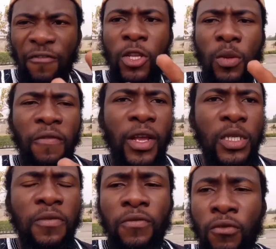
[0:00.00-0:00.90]
having some
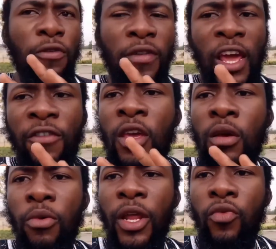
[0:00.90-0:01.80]
fancy food of life.
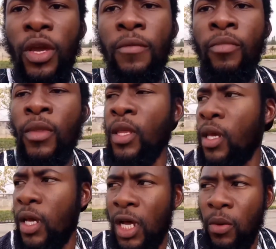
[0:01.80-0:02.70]
But anyway,
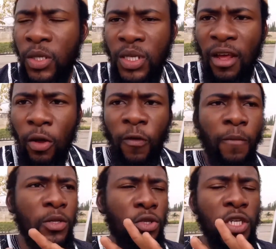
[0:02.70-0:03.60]
uh, we still have a
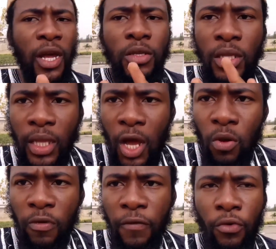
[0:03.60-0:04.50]
couple of places to check out in
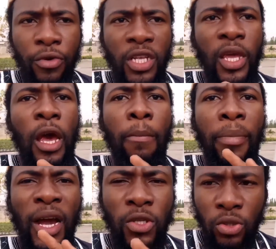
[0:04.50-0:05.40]
town before we
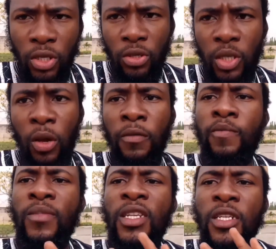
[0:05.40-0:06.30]
retire back to the
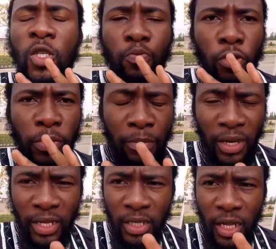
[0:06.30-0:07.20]
hotel. It's a
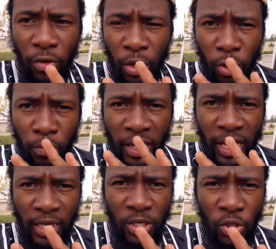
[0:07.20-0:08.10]
probability that we are going to
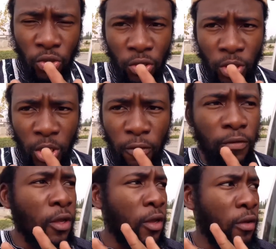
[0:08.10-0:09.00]
be getting to the
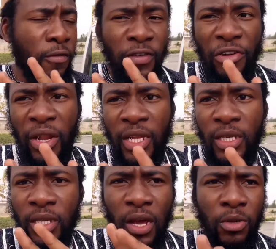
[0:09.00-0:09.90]
hotel very
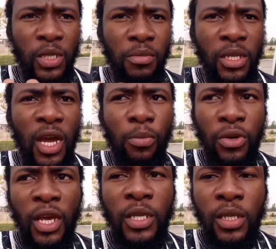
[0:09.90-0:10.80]
late. That was the same thing that
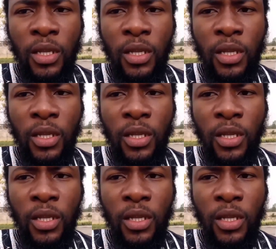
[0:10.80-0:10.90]
happened